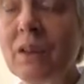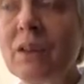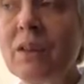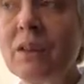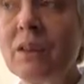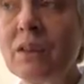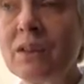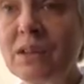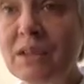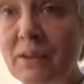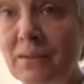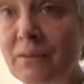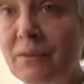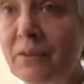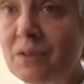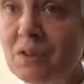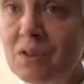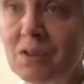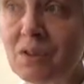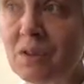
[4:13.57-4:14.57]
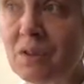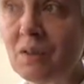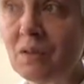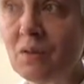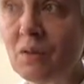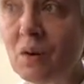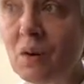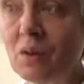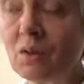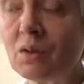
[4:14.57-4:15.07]
The difference that you've
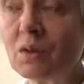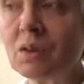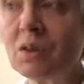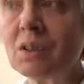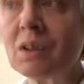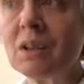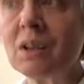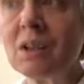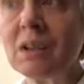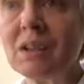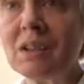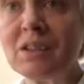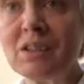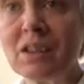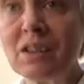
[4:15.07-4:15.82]
got is there's